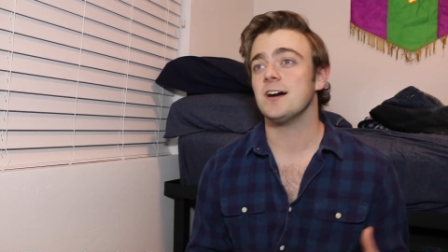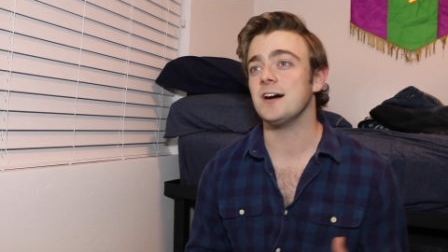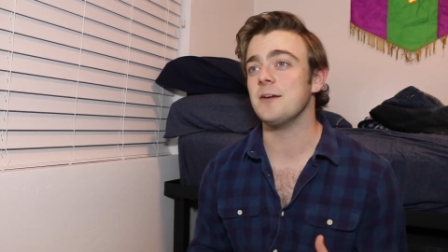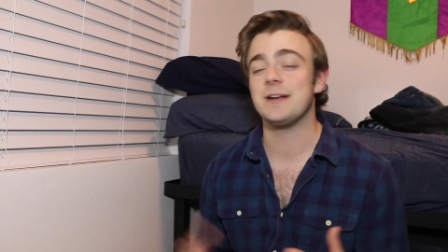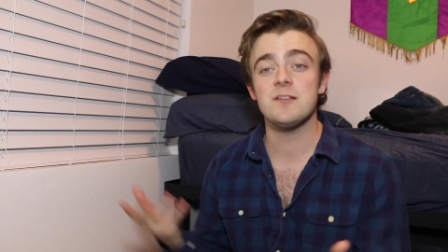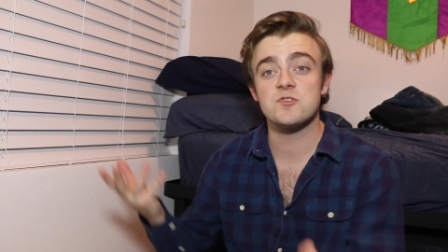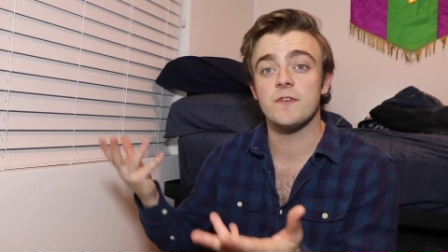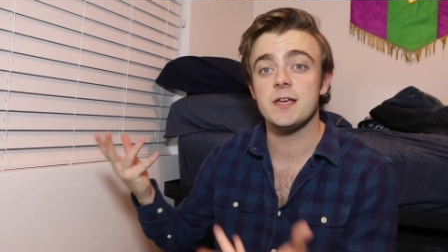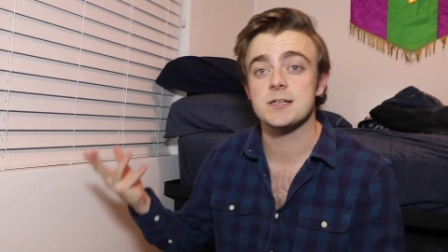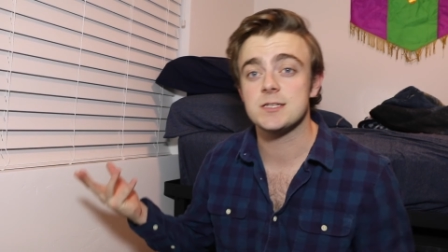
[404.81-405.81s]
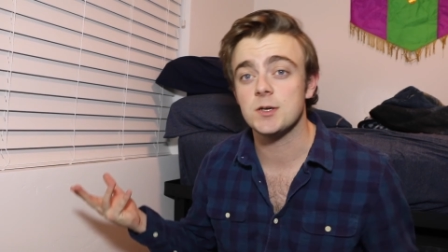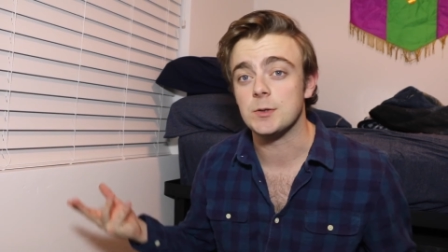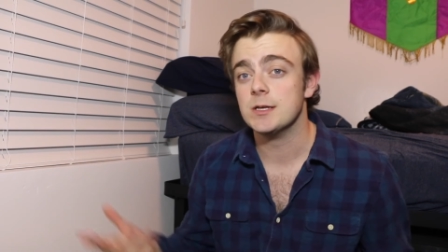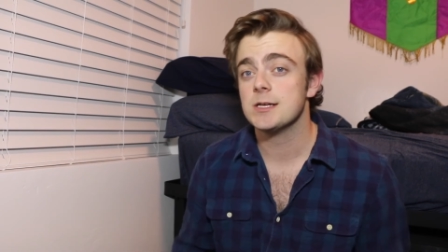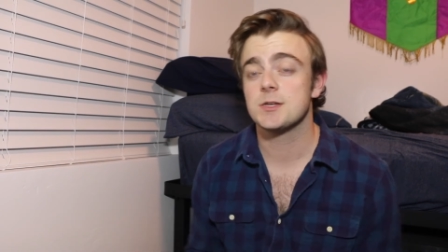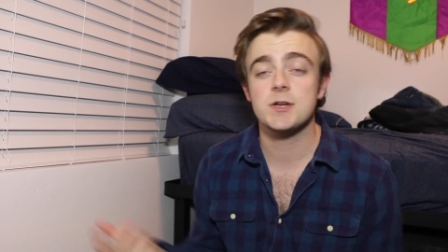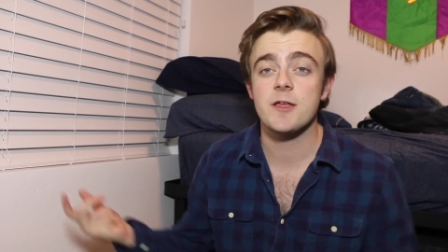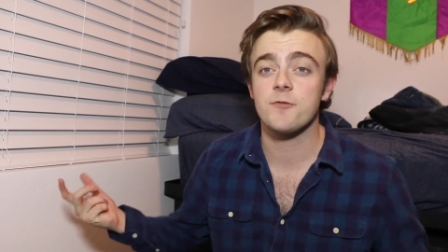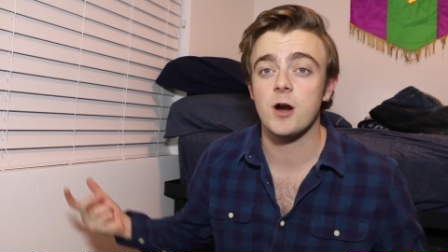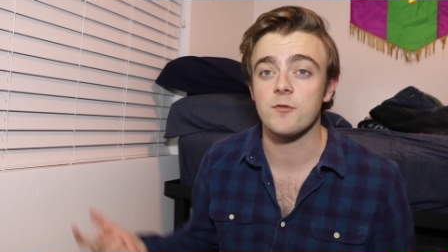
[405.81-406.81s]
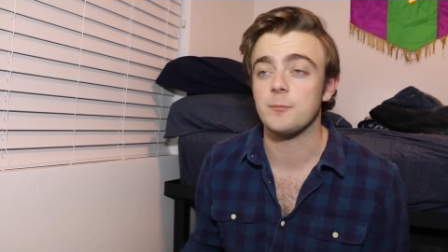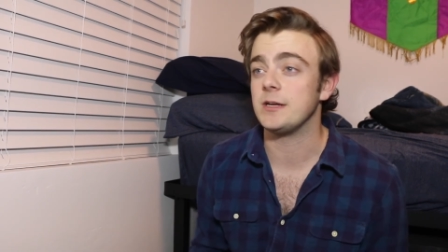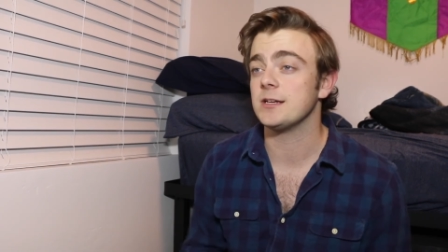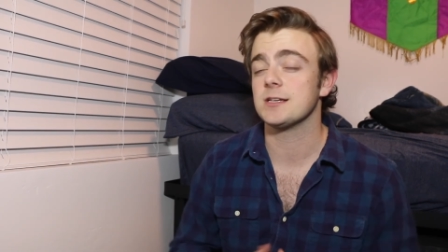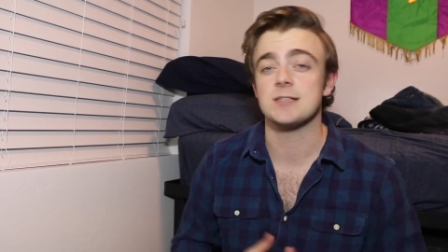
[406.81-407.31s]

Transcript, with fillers: And he lives in Vegas too, so he's not that far from me.